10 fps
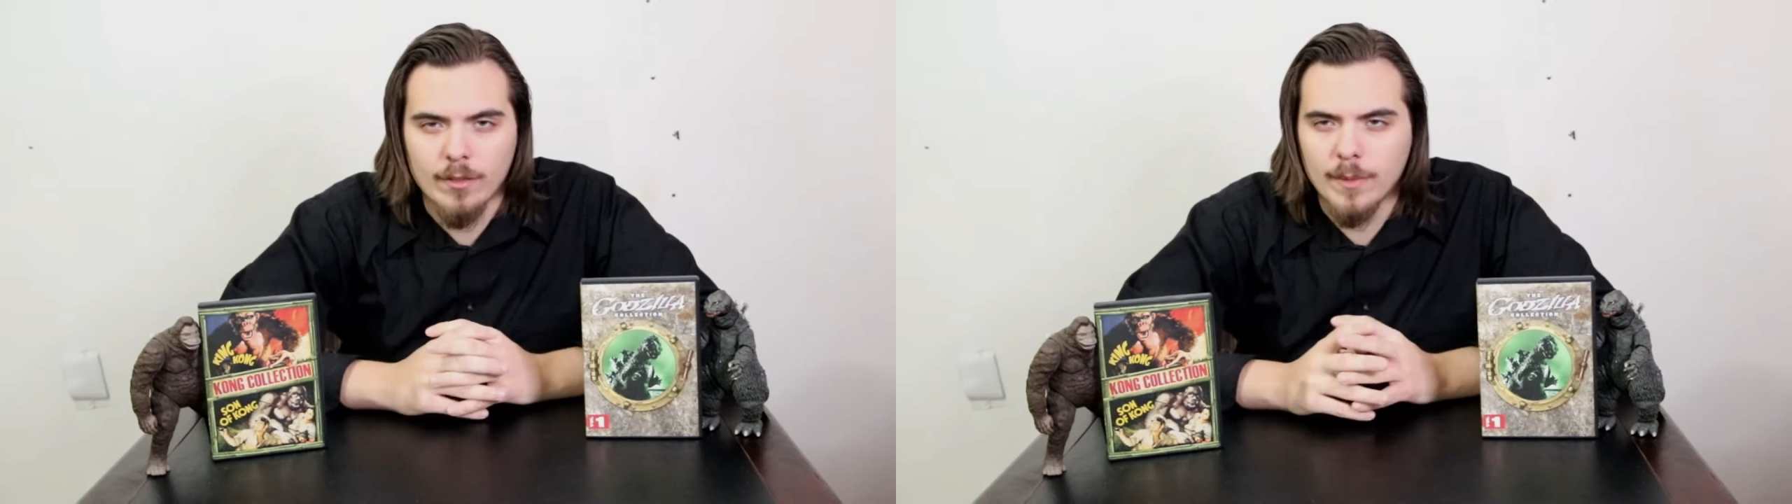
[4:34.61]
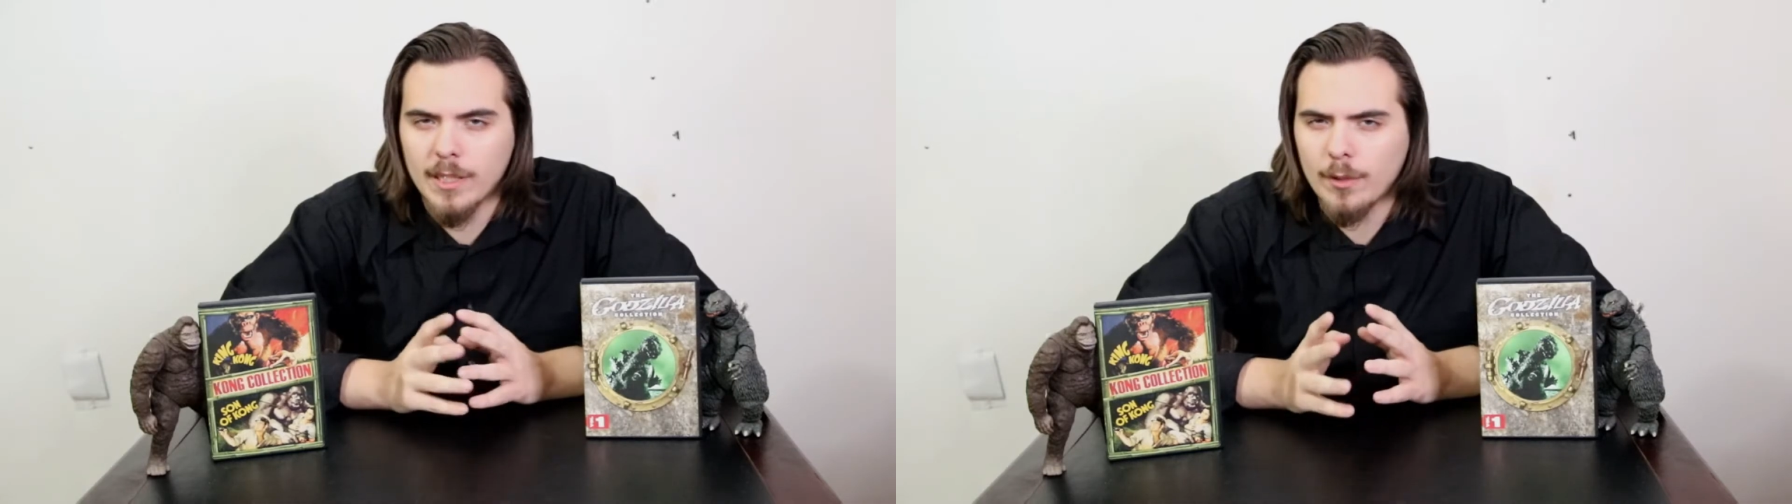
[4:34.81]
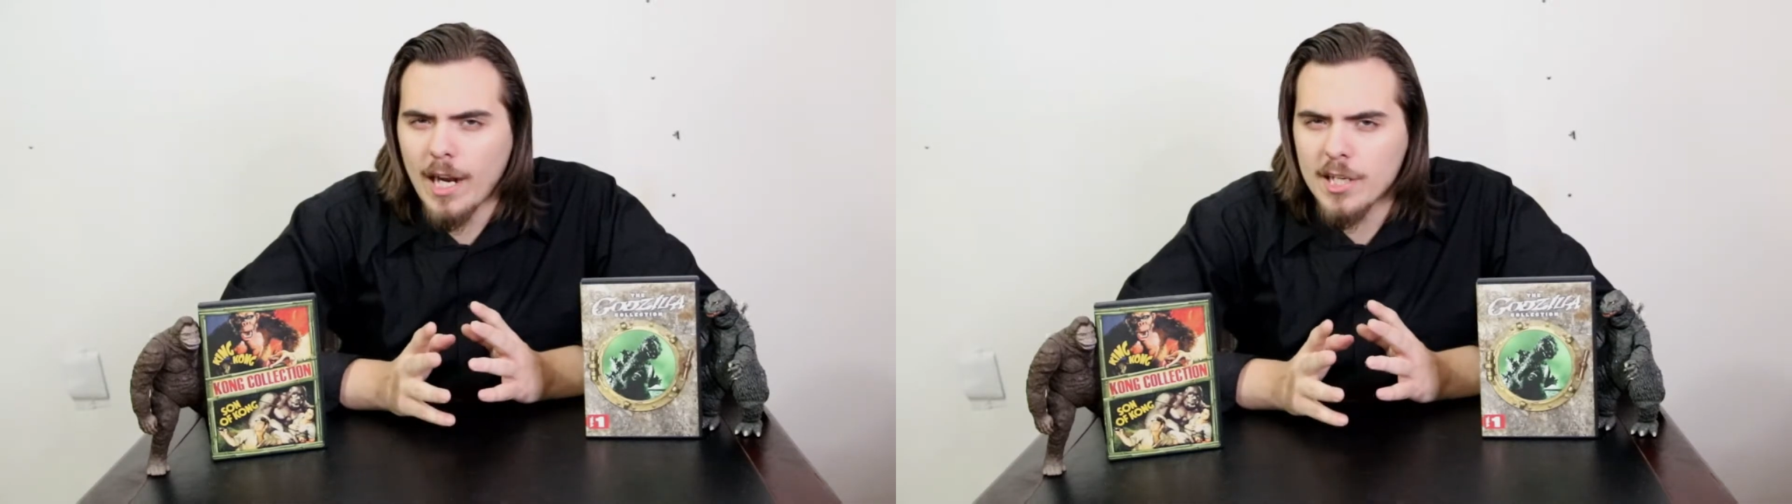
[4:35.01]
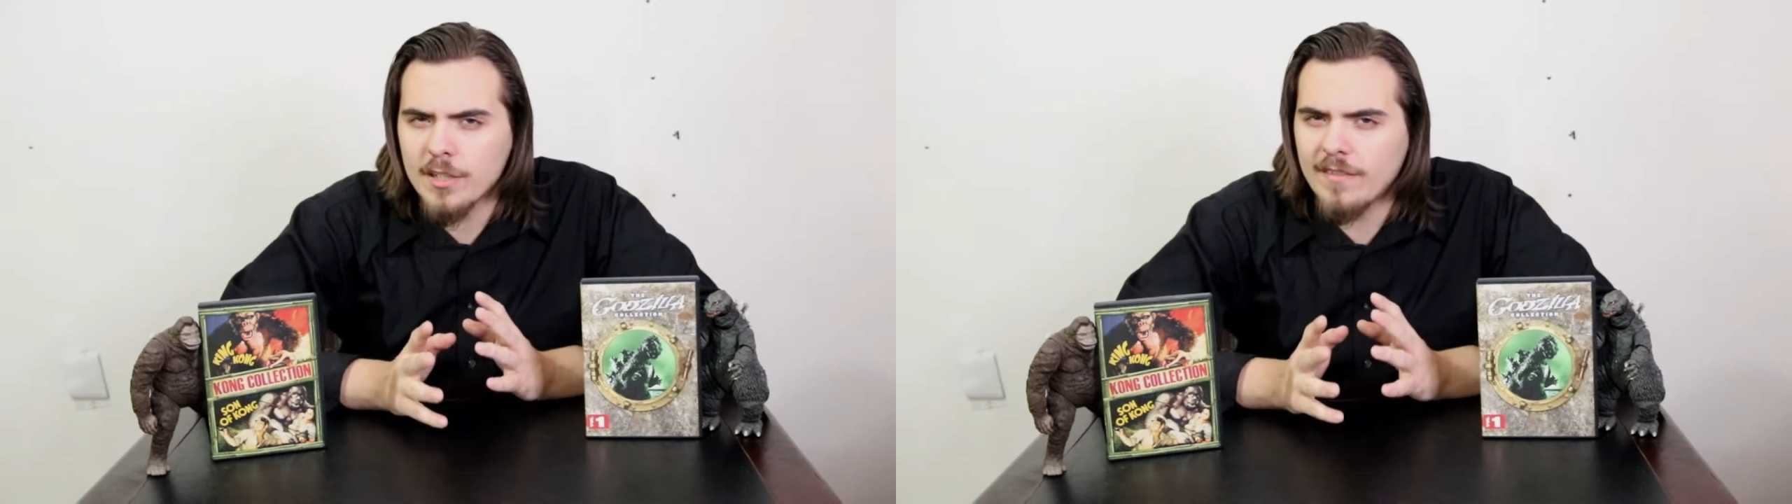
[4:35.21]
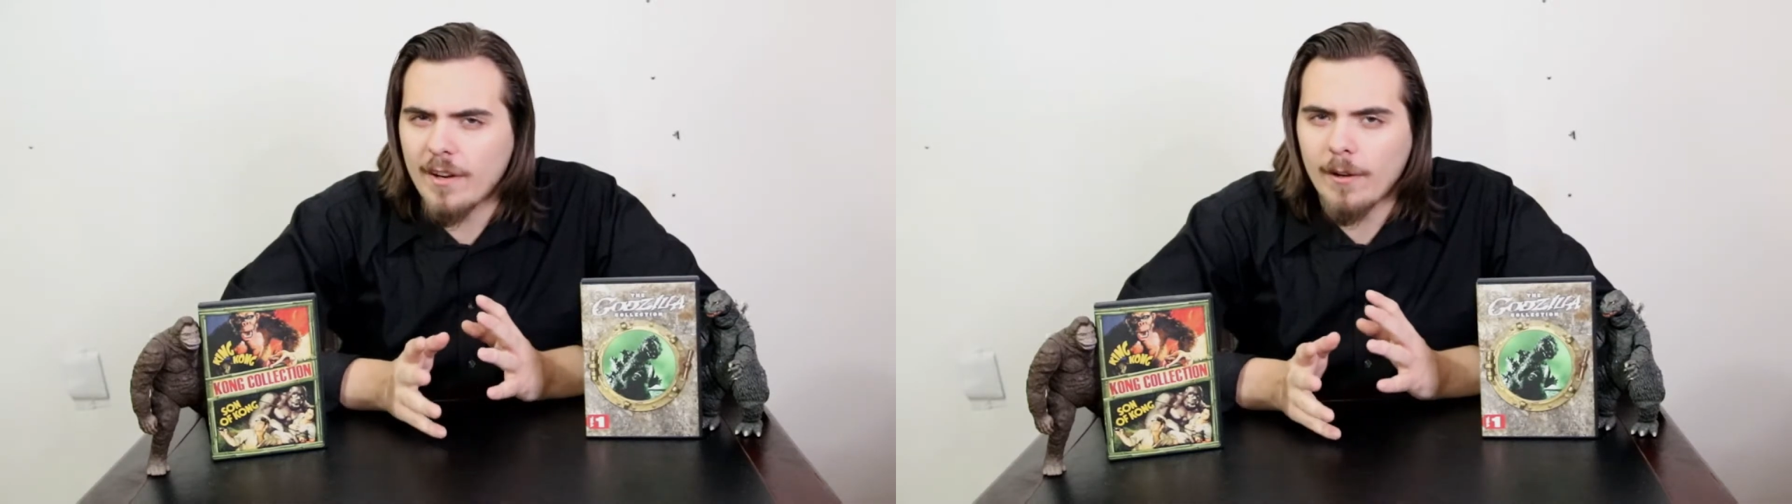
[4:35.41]
but they were
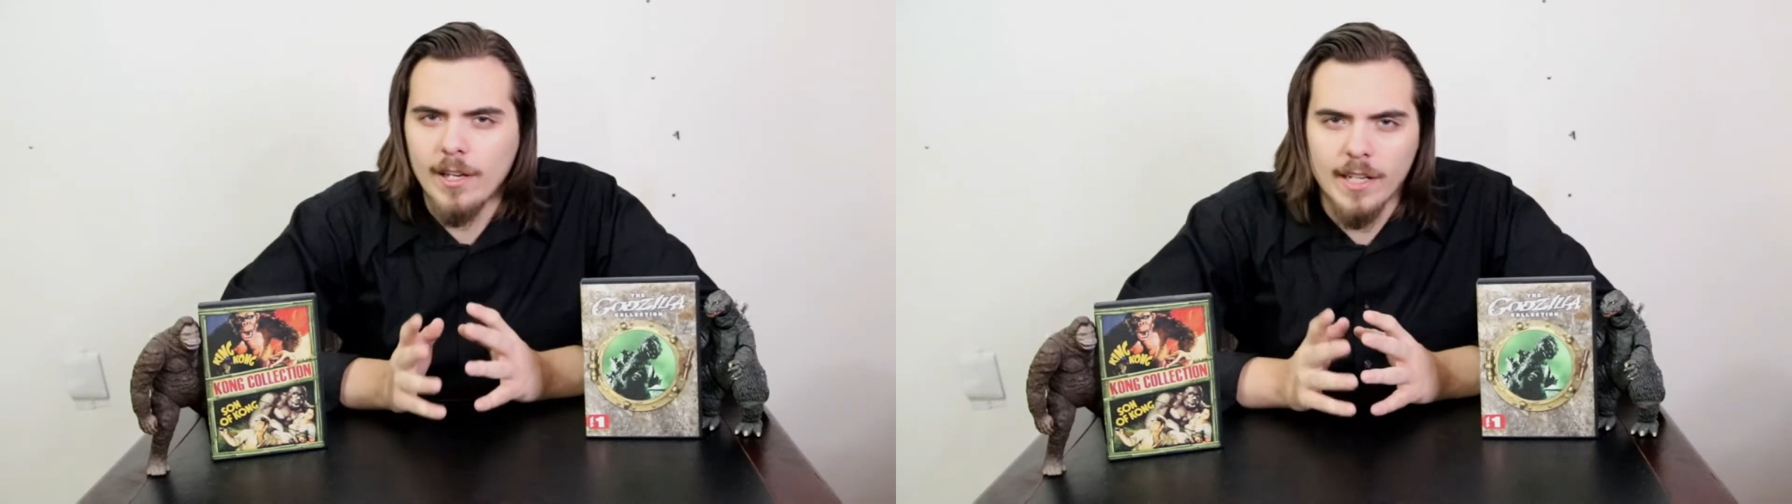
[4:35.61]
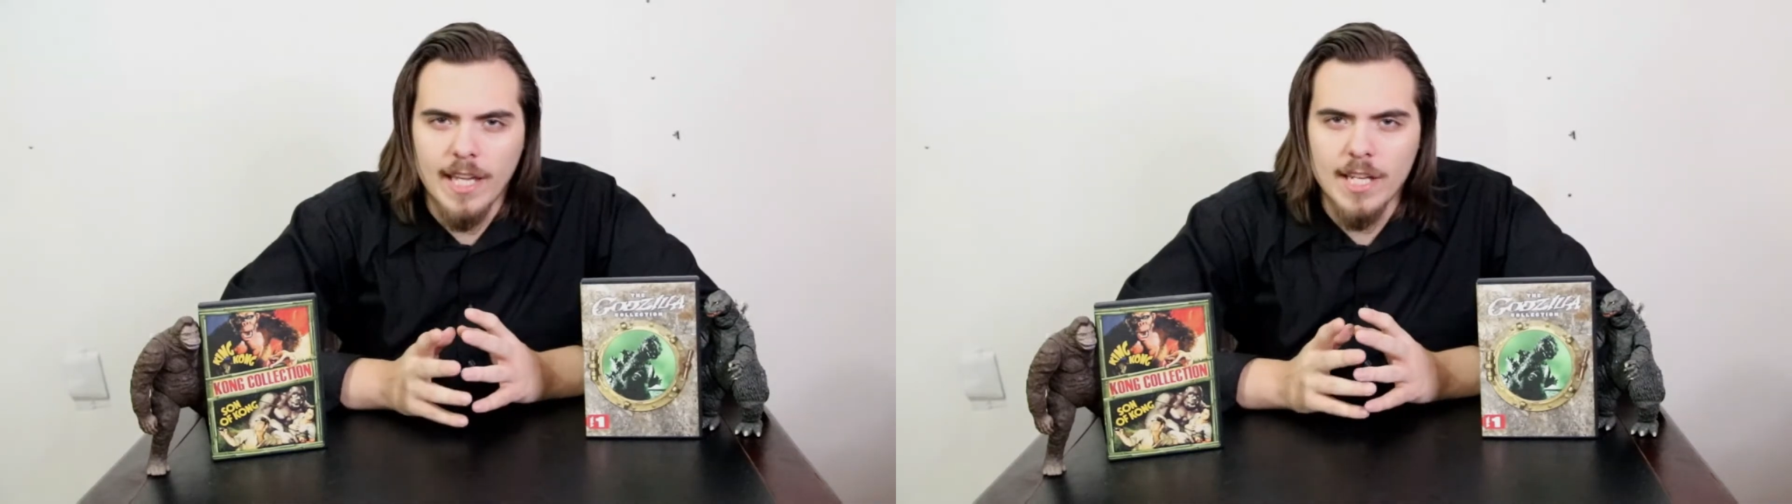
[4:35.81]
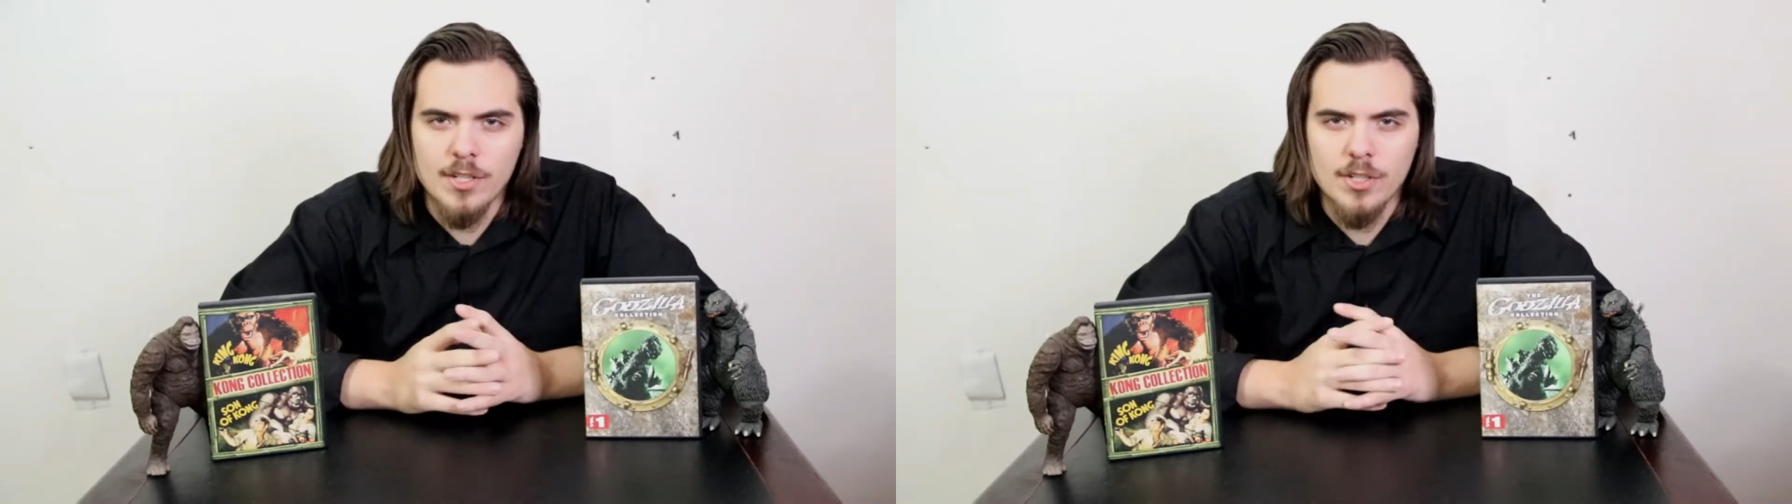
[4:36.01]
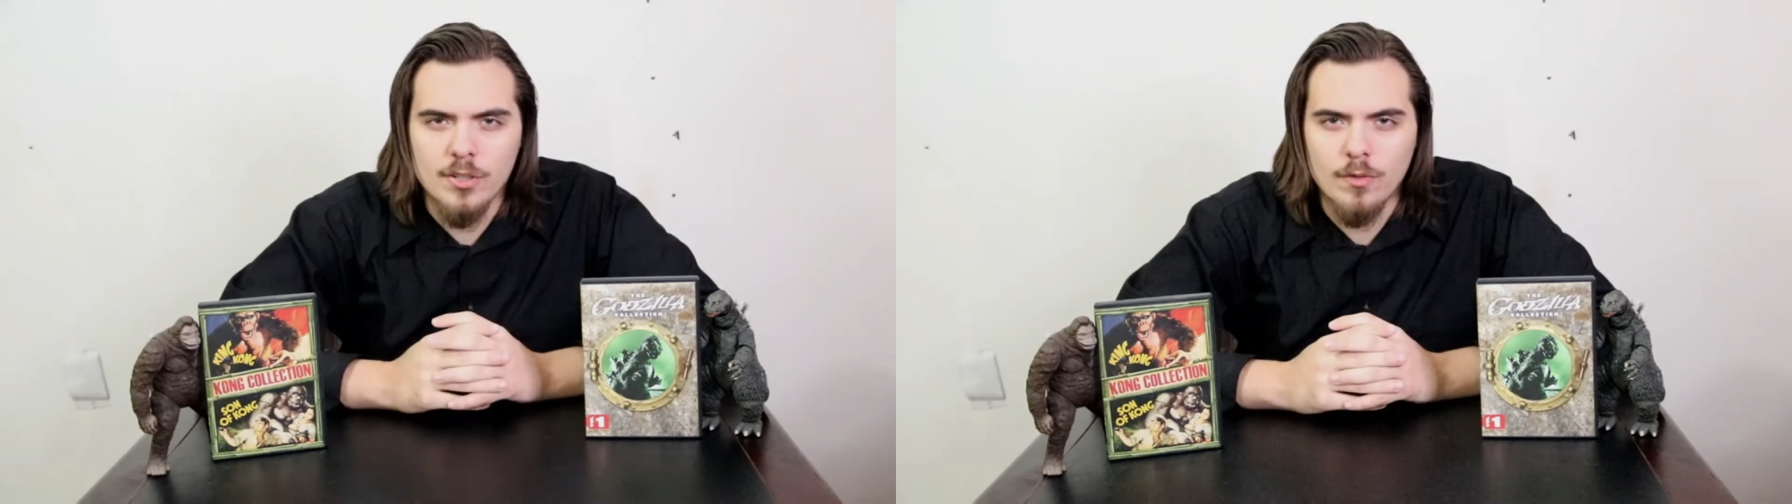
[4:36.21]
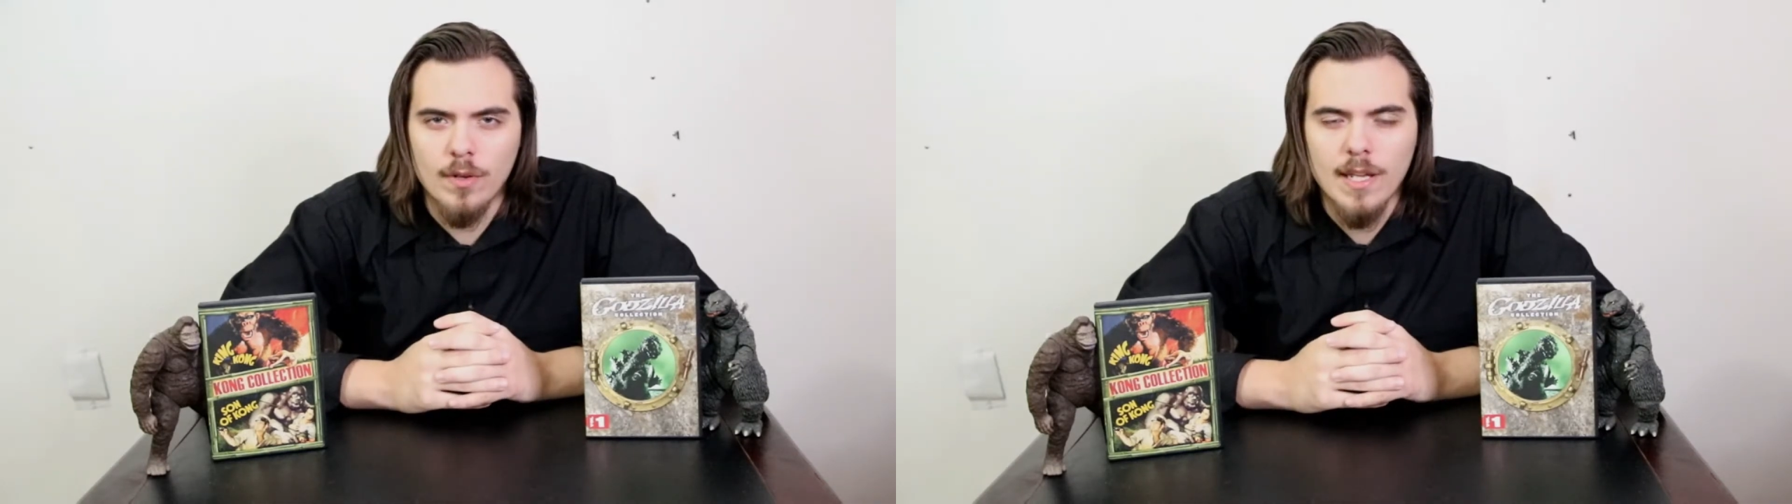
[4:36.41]
actually very akin
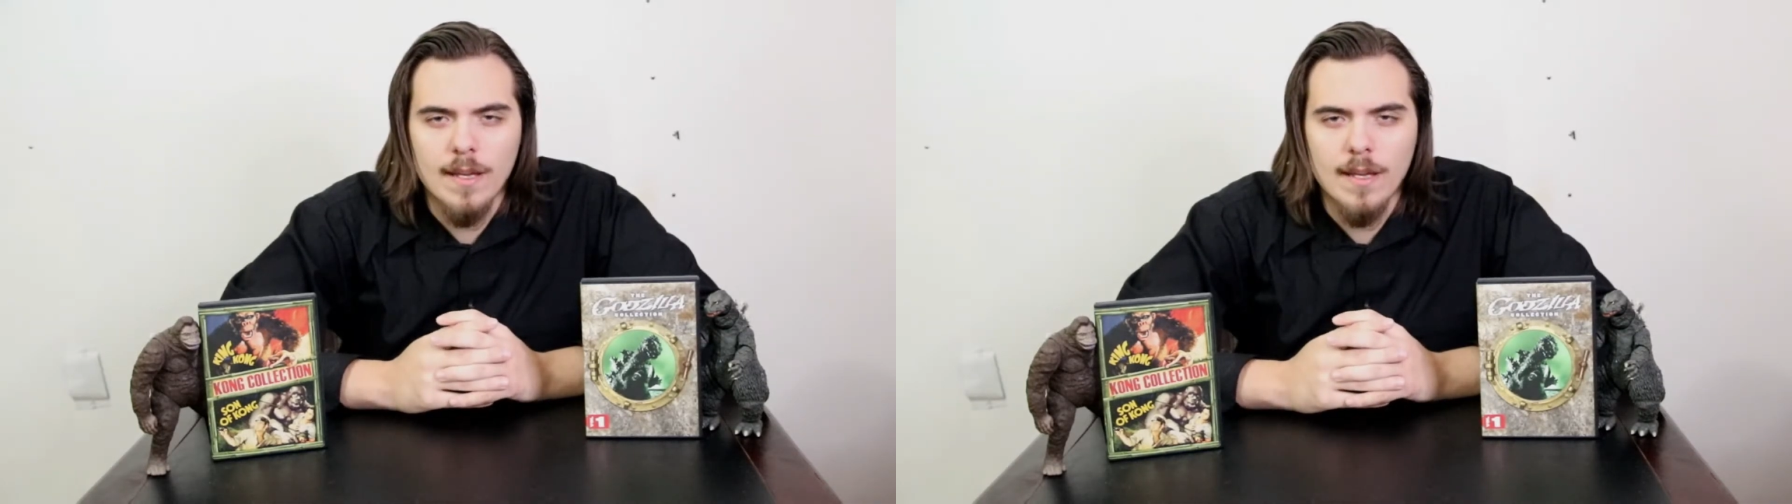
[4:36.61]
to